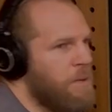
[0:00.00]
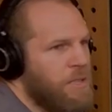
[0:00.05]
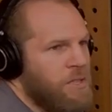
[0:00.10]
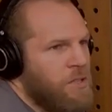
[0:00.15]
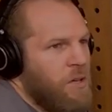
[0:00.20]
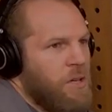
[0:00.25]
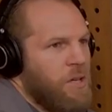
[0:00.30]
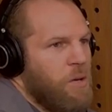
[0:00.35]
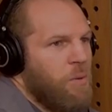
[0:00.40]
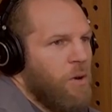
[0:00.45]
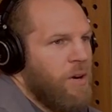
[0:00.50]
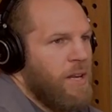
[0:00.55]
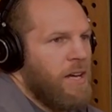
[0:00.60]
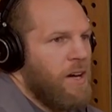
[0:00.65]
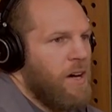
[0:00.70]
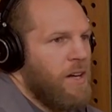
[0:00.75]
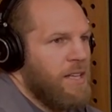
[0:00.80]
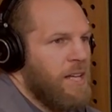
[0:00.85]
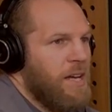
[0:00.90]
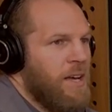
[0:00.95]
Yeah, but it's not, your
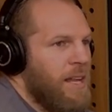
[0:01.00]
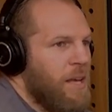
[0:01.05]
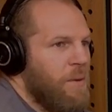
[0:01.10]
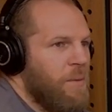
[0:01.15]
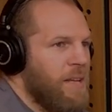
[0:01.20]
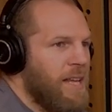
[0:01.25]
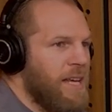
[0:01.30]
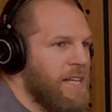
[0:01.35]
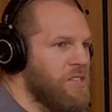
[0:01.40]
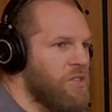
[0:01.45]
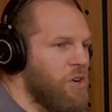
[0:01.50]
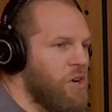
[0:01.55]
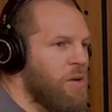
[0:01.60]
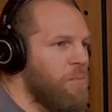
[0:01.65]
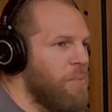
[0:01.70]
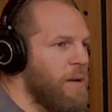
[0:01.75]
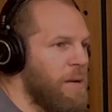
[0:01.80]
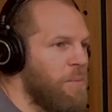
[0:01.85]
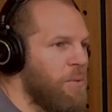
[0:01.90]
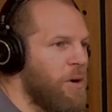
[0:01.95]
body can't do anything with it. It's
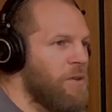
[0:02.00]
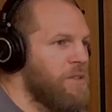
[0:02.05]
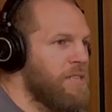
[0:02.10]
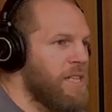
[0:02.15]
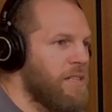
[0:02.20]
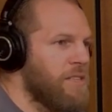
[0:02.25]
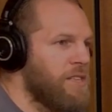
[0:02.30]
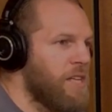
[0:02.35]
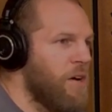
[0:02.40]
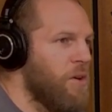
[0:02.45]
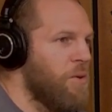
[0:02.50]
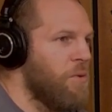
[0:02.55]
not complete protein.